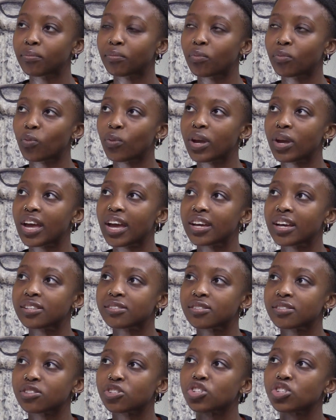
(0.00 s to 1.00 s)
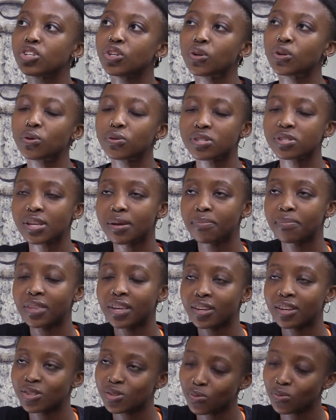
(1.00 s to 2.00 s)
Whereas she knows
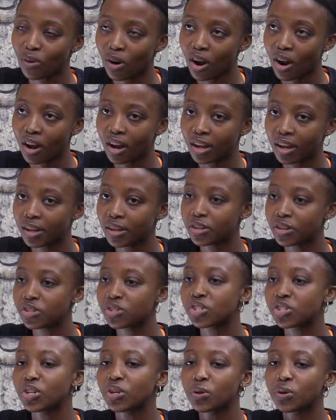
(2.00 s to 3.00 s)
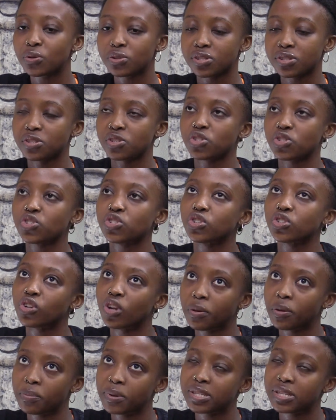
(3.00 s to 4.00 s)
something is wrong. She knows this should
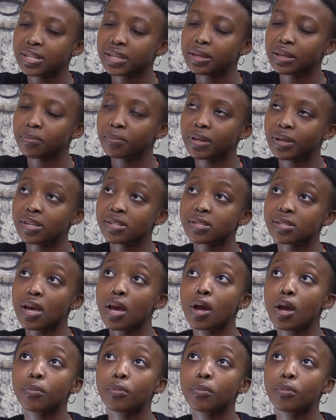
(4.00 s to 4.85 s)
not be taking place.